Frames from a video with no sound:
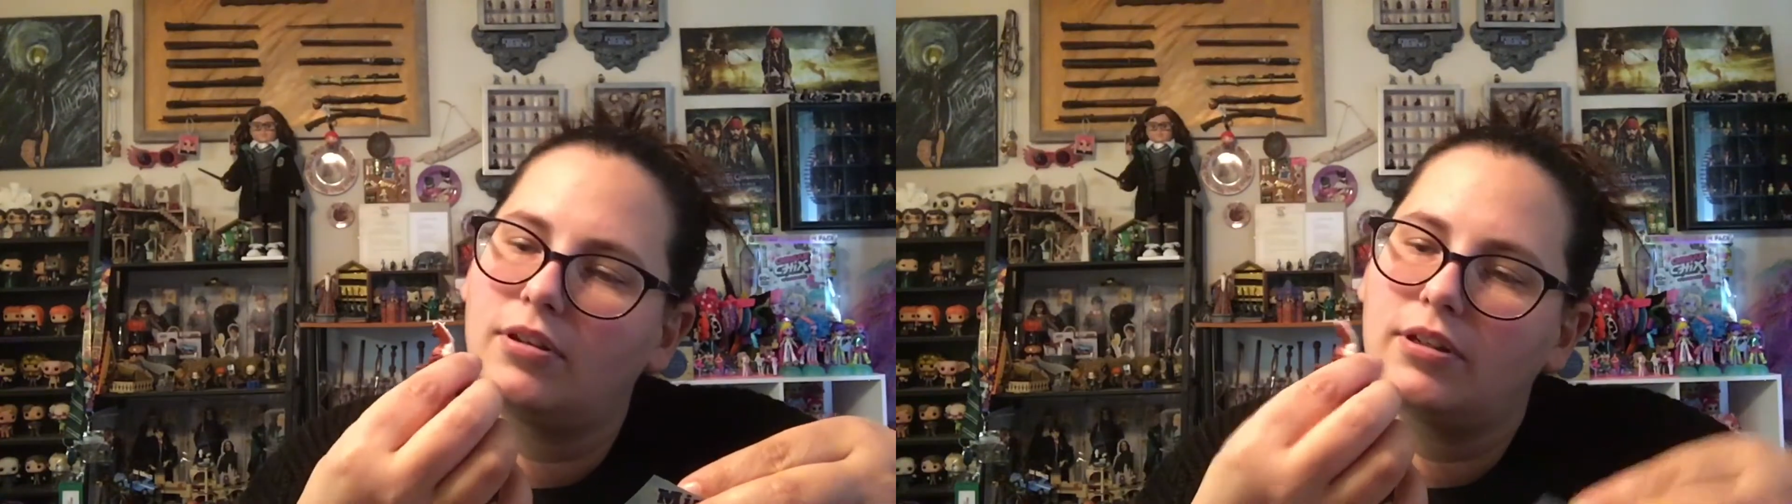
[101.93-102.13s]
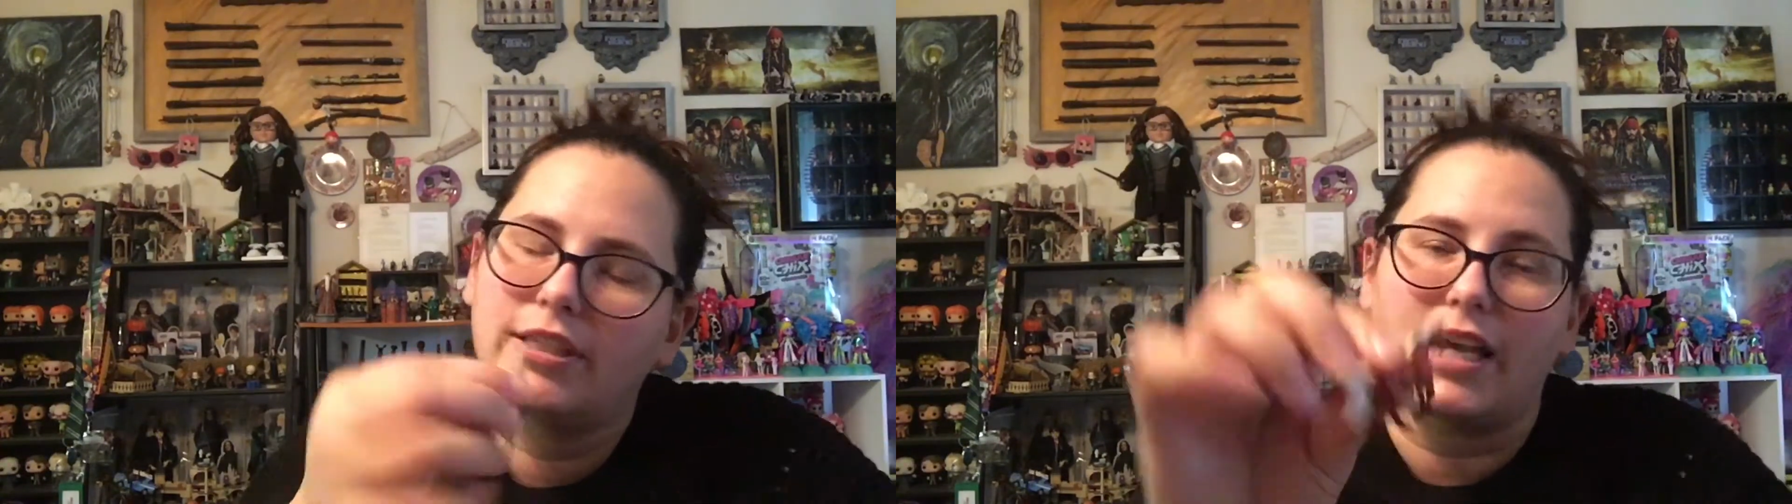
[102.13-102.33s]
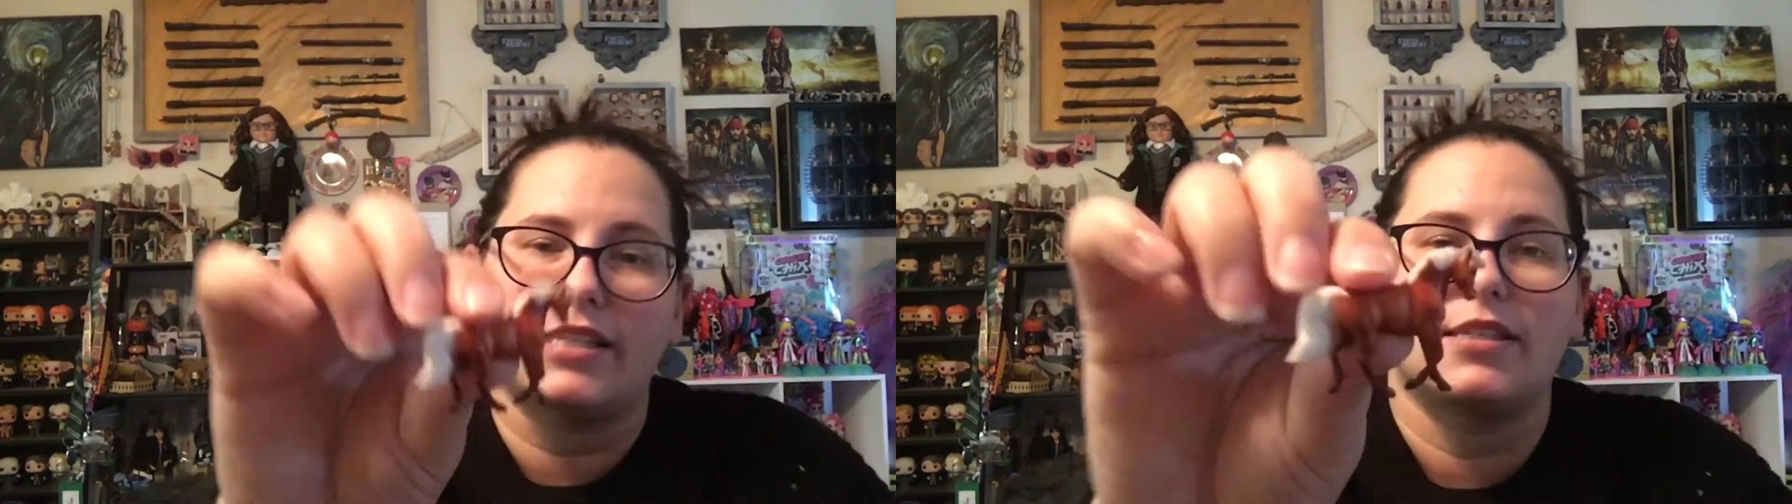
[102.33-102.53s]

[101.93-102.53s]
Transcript: Yes,